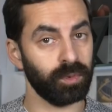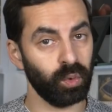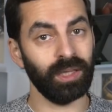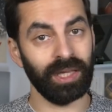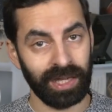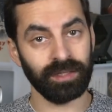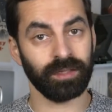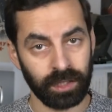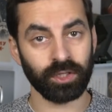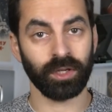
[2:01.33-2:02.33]
between the
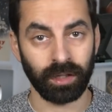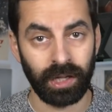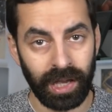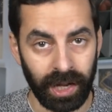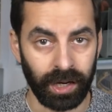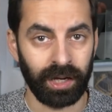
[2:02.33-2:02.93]
intentional and